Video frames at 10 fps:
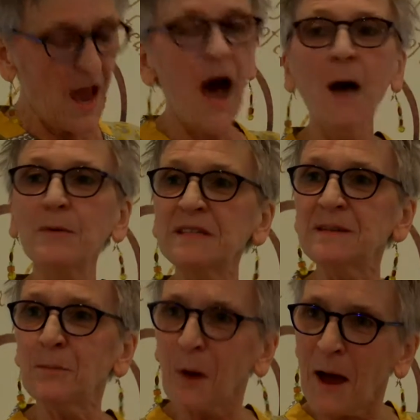I was
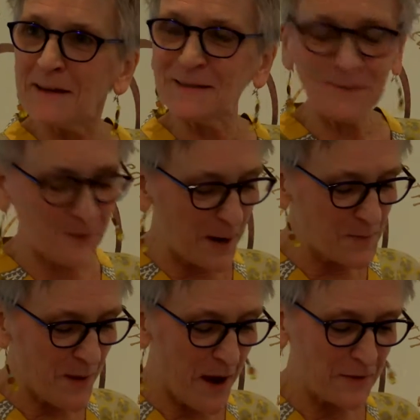surprised to find
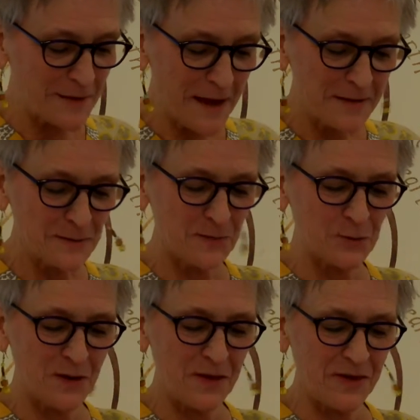parallels
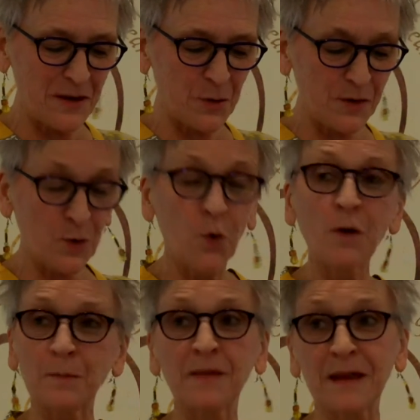between theater and
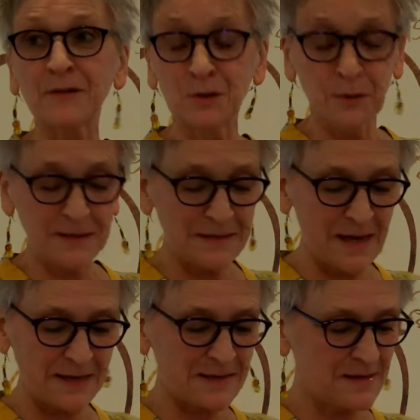court, but they do
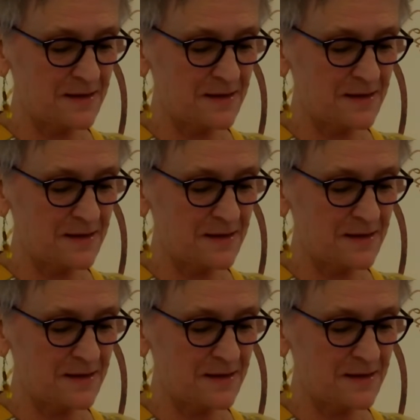exist.